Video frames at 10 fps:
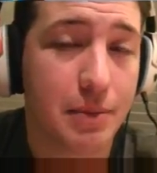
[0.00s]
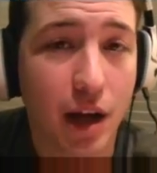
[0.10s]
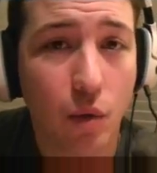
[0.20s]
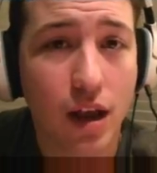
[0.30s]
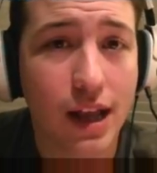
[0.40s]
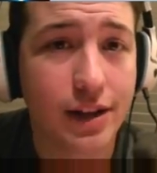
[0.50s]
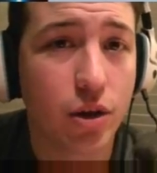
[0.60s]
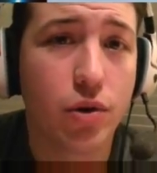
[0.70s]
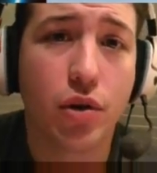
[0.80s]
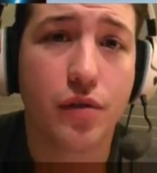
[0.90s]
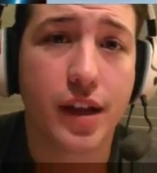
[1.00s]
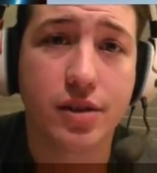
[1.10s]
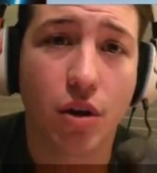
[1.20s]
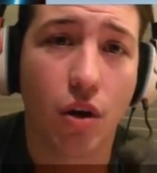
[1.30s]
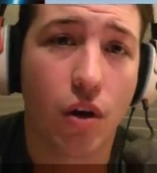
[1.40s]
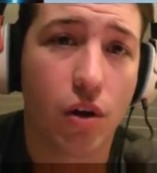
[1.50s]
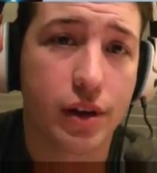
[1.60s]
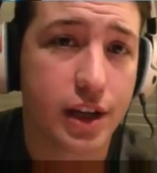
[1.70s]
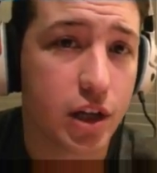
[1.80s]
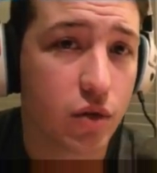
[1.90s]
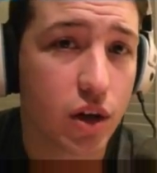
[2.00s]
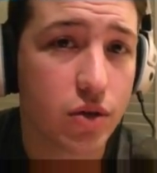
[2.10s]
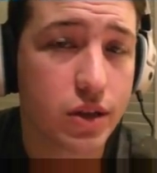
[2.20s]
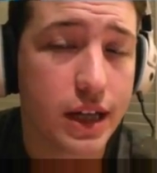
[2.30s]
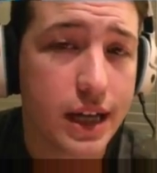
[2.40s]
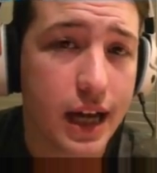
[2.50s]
Now, while I don't know if that's all heroes,